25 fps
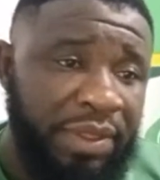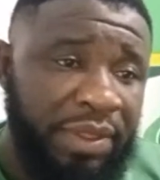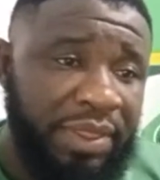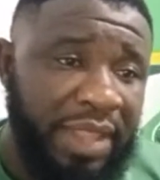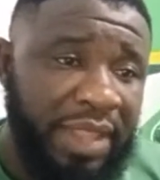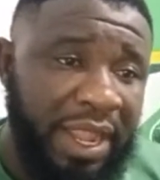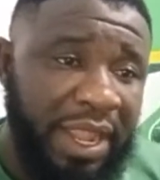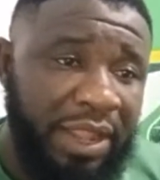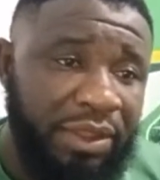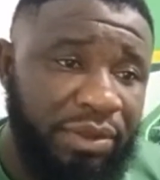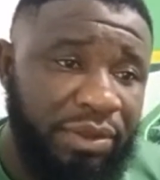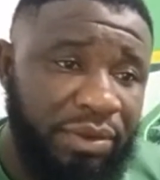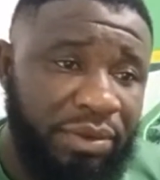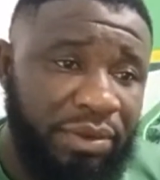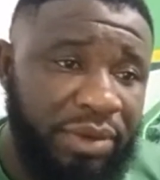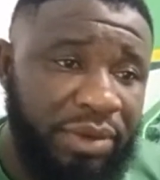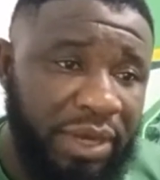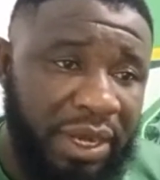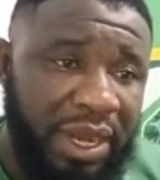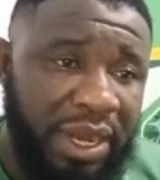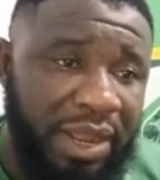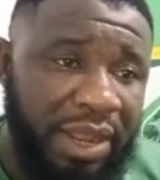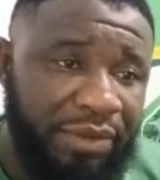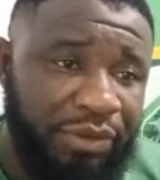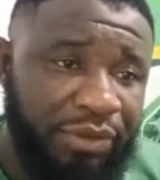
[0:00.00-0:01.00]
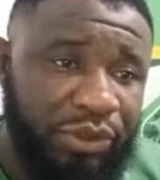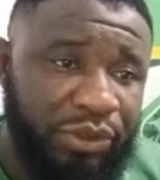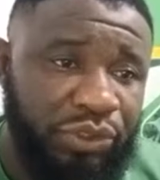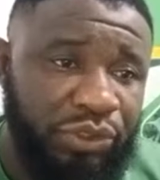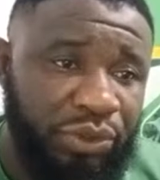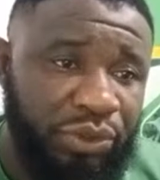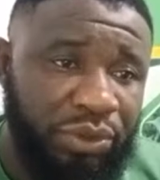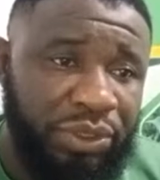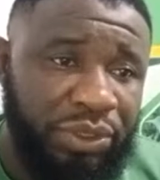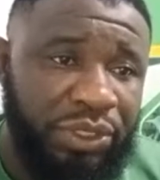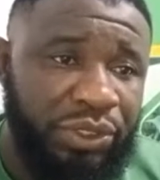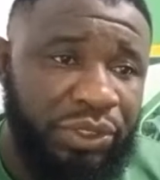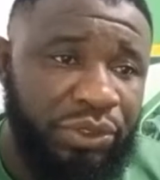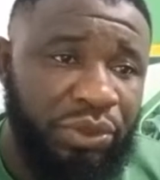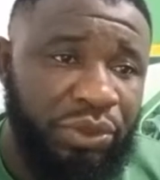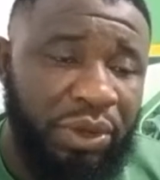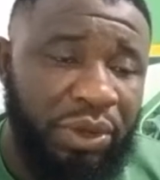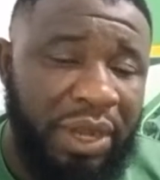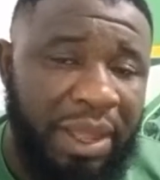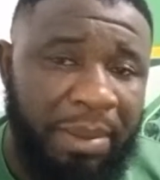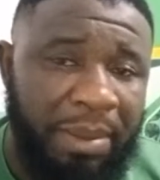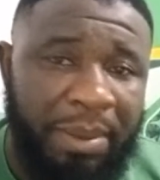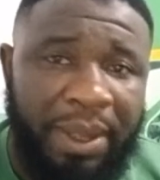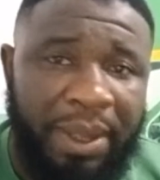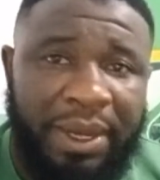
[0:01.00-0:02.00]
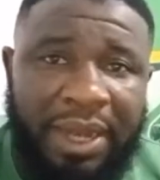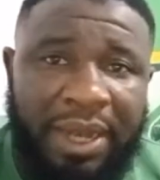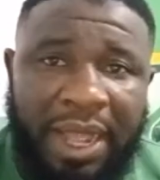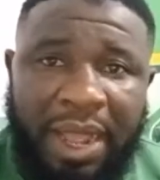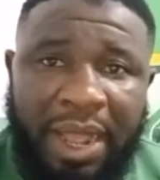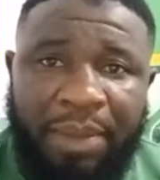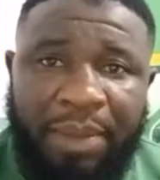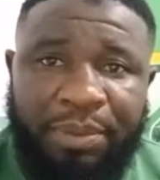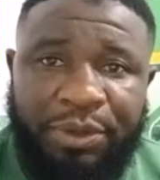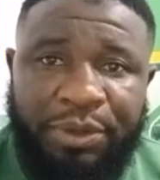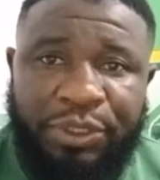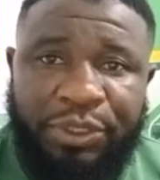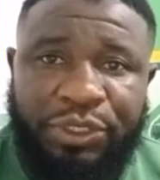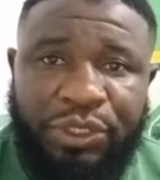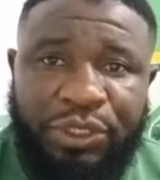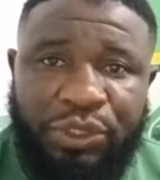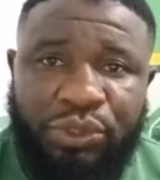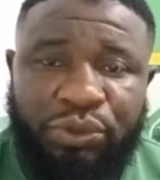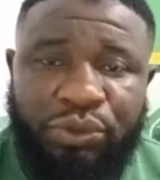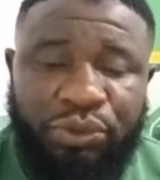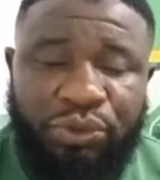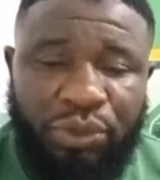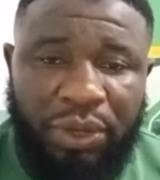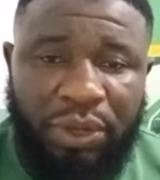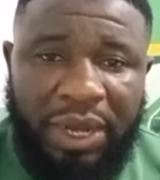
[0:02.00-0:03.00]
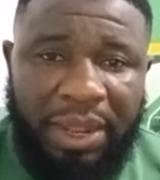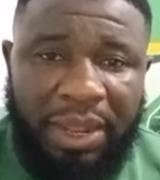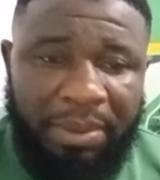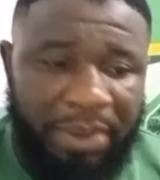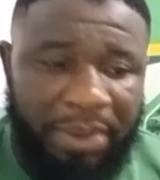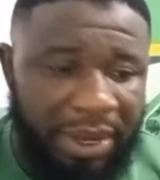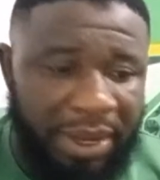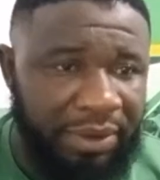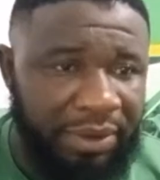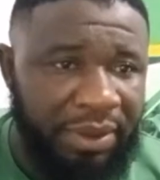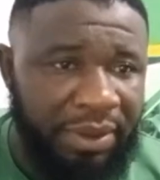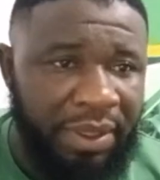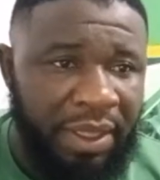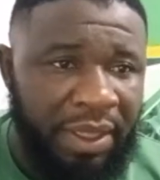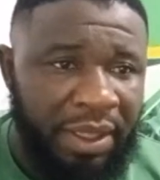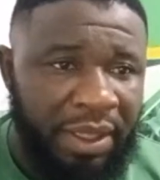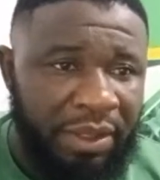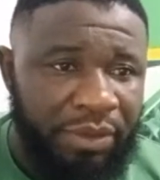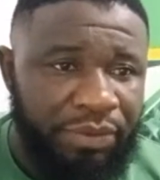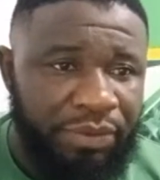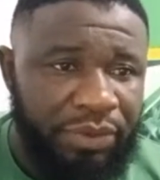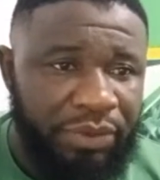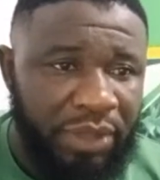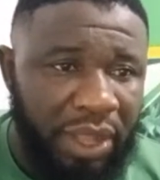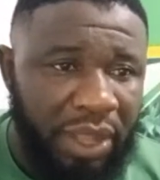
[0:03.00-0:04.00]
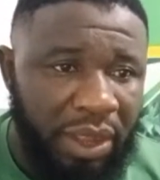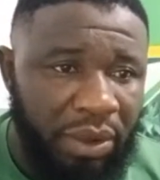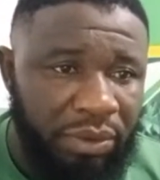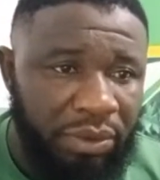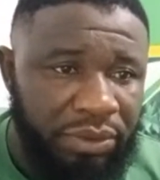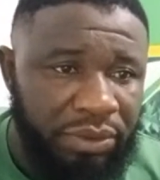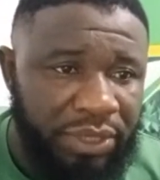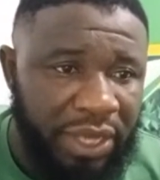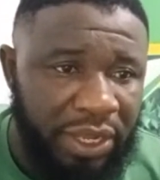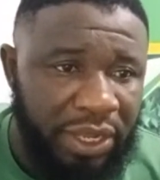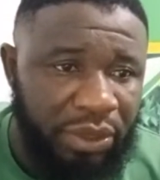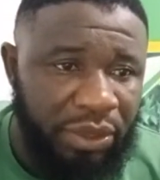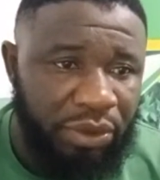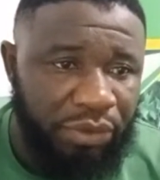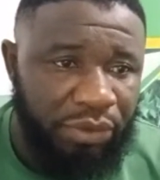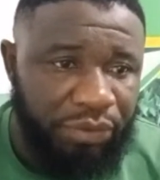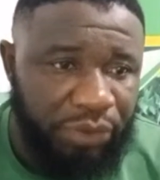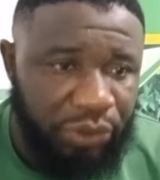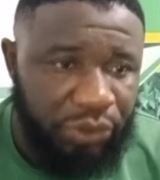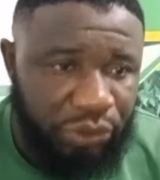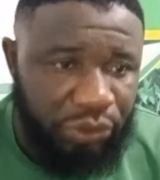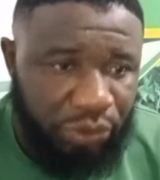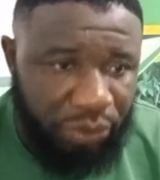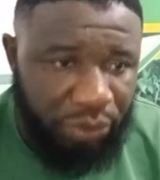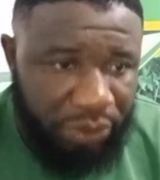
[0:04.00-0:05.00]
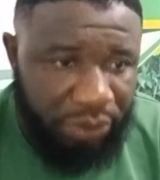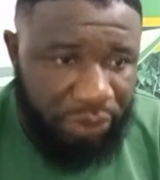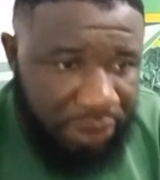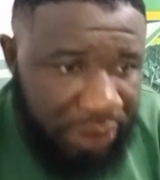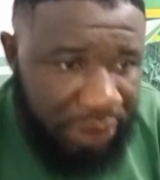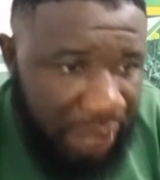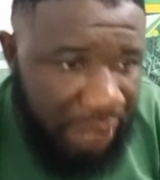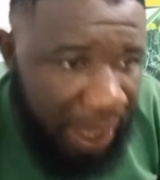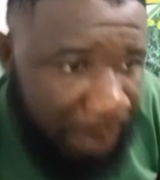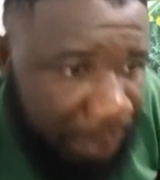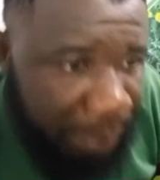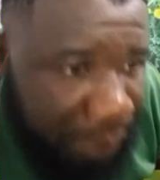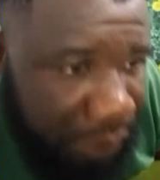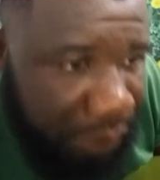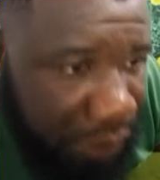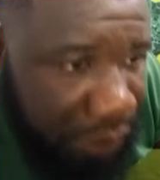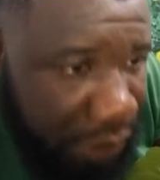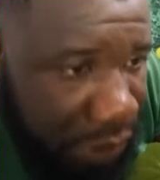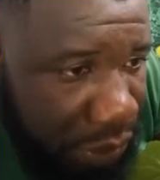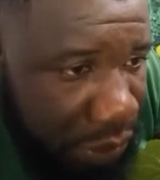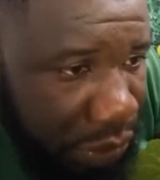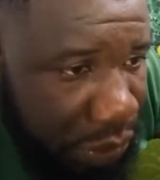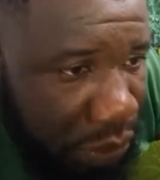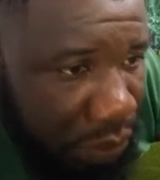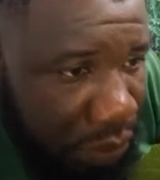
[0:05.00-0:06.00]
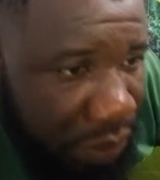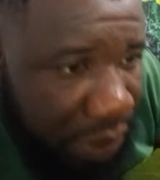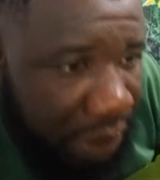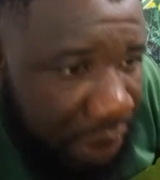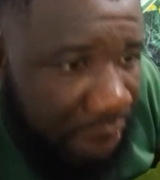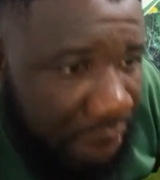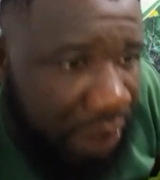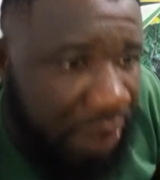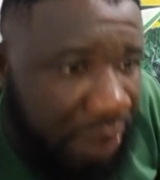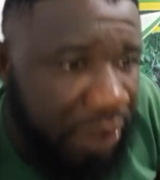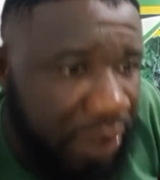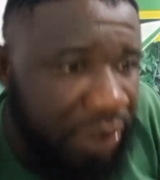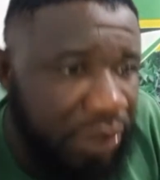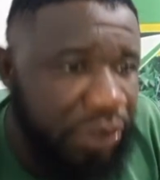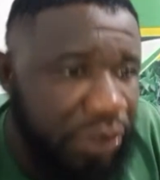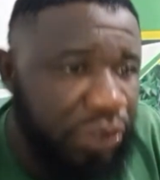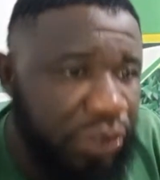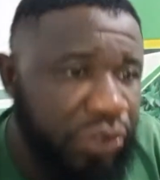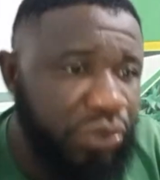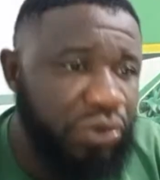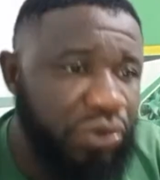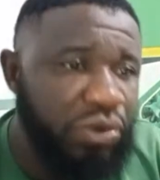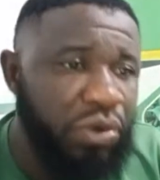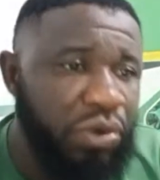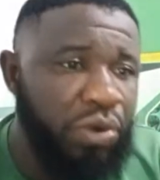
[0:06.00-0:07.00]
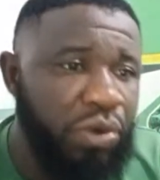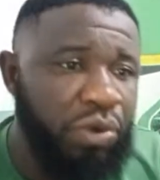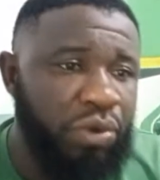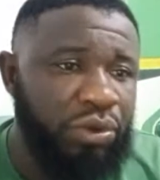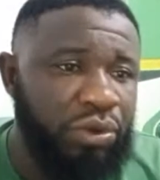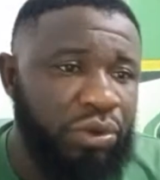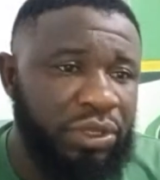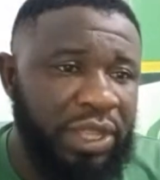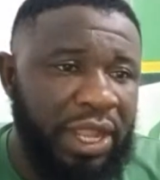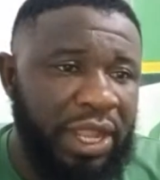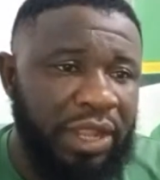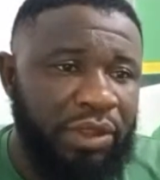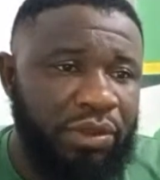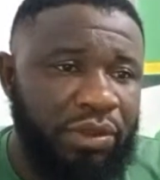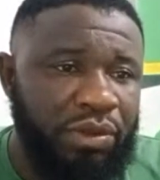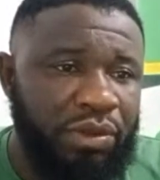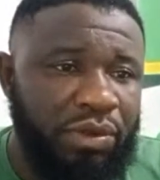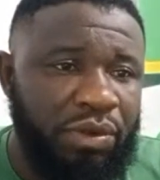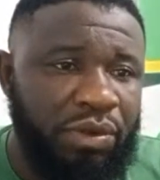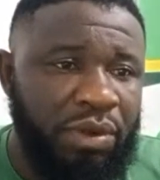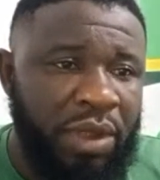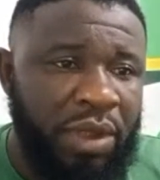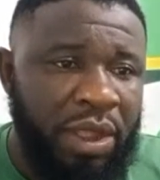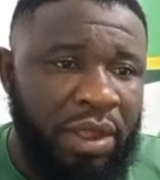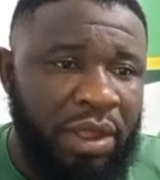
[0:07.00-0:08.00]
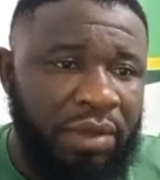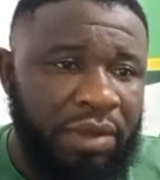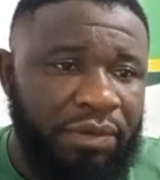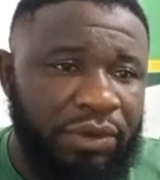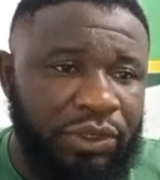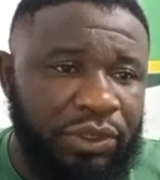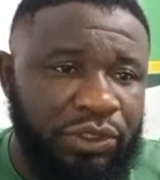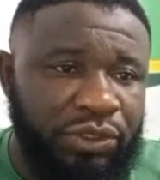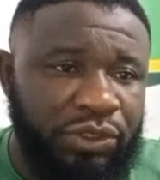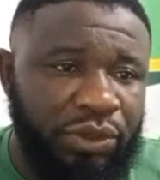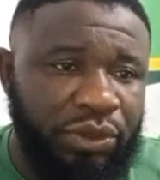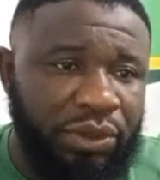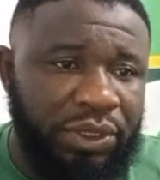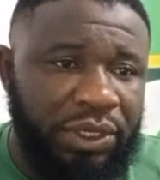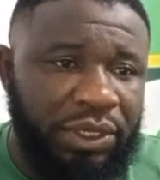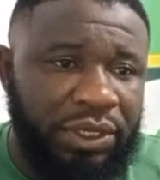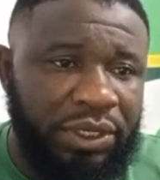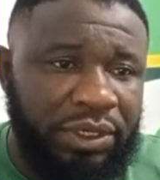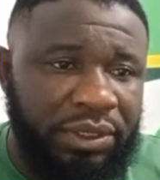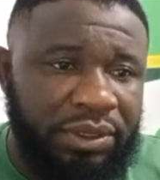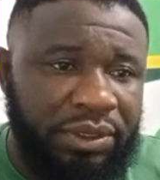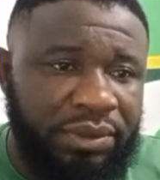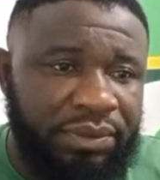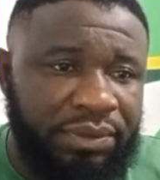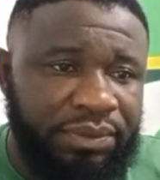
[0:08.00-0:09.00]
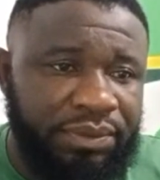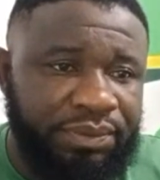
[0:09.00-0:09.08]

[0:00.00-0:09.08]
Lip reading: Thank you, Nana, for joining. Dollar Man, I appreciate you, Dollar Man. Now, thank you for joining. I appreciate you, King Zuko. Thank you for joining.